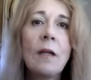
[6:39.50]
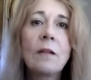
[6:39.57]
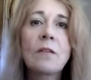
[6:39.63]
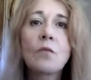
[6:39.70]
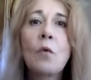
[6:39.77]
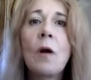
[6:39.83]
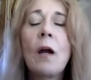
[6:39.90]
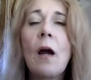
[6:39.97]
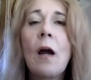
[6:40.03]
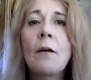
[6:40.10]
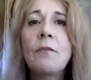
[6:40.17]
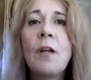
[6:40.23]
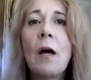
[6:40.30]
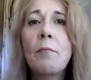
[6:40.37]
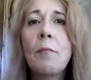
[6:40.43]
it's where
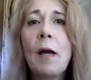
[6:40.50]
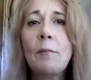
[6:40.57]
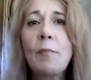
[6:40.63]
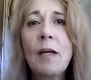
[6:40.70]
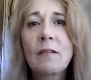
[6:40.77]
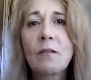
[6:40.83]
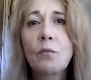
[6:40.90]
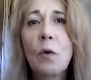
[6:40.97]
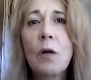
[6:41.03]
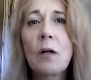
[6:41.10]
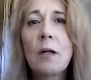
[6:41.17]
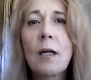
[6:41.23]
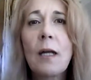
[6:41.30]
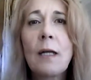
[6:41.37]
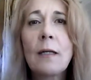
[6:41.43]
I've done my best
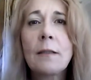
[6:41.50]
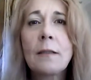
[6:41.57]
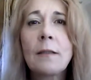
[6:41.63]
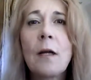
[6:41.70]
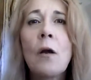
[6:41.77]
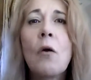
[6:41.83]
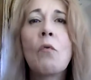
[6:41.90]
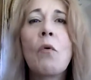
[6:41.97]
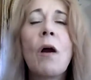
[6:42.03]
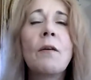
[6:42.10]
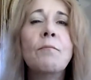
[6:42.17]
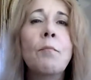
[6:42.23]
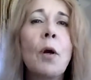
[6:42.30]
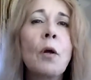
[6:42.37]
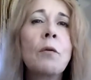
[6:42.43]
work and where I
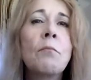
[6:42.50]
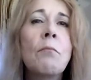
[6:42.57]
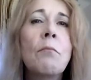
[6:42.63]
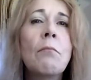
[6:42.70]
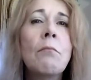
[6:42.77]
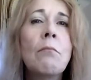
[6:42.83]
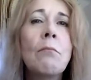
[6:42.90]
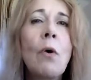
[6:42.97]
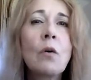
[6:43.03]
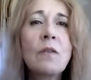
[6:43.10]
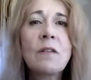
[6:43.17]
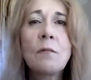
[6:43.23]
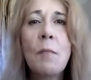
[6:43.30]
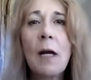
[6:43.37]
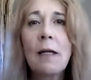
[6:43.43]
burned most
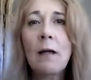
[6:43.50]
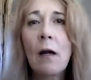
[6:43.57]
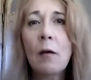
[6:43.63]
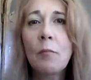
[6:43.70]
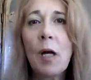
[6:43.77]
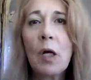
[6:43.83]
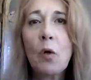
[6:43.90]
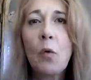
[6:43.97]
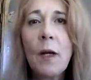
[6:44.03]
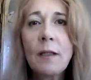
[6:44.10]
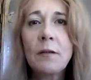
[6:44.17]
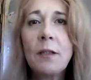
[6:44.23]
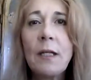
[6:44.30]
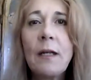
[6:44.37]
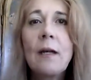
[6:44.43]
of my karma
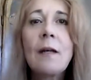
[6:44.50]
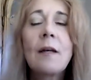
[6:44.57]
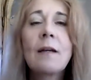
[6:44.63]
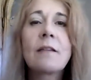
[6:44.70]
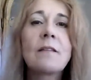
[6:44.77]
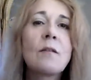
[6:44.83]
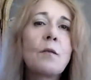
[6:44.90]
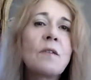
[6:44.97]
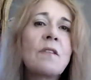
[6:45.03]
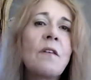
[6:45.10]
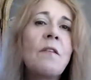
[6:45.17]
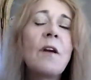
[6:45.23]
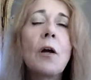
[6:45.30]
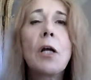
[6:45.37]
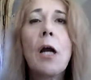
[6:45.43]
quickly, because it was a
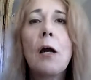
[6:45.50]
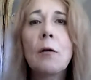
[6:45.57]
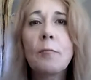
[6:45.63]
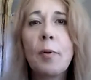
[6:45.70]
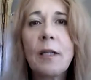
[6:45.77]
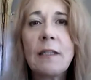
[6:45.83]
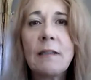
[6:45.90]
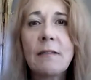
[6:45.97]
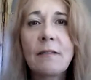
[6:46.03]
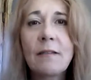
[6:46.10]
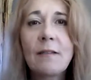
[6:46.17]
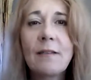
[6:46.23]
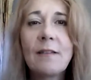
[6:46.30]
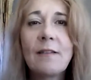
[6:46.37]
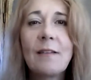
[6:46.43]
very hard place
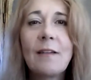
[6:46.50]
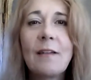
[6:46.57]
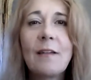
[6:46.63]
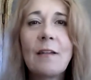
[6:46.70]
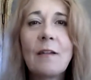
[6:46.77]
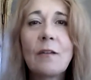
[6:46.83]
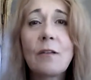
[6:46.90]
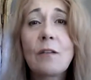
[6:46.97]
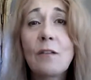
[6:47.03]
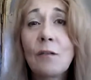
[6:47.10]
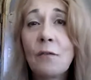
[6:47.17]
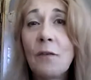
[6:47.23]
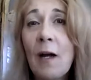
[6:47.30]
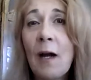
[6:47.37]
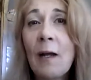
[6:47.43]
to
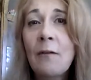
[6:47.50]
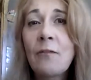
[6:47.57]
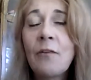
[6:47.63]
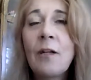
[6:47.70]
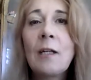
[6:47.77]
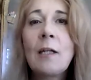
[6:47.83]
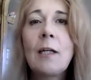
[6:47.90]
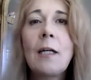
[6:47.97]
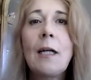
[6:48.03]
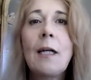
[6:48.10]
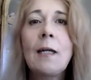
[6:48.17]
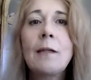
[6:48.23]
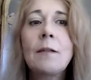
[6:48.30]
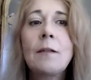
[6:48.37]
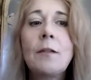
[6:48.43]
survive
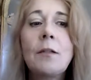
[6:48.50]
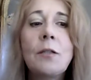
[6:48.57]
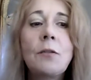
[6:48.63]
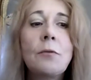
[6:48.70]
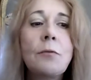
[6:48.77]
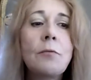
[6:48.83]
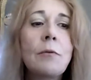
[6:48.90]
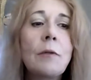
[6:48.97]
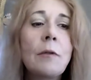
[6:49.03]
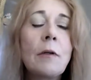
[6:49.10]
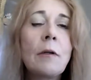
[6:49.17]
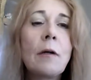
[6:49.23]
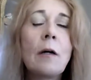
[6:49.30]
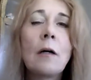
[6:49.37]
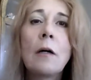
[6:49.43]
and to
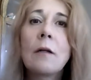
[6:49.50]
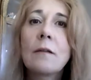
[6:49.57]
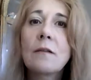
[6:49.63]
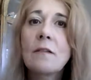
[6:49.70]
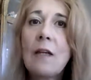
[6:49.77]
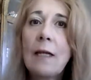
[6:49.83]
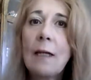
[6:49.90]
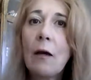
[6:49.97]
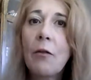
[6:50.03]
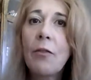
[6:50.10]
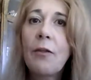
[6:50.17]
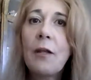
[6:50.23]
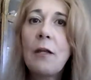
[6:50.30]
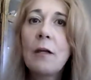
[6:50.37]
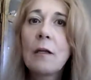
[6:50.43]
stay
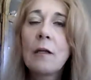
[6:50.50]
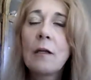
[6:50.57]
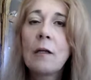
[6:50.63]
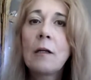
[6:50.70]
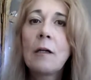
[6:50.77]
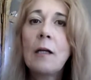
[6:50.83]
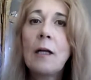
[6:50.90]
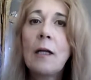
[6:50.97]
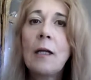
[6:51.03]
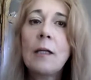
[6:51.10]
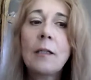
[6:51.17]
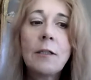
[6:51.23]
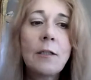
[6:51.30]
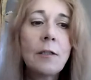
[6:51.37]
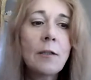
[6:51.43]
healthy.
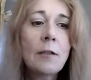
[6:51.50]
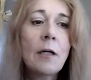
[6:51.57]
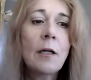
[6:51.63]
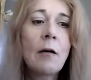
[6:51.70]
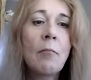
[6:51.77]
And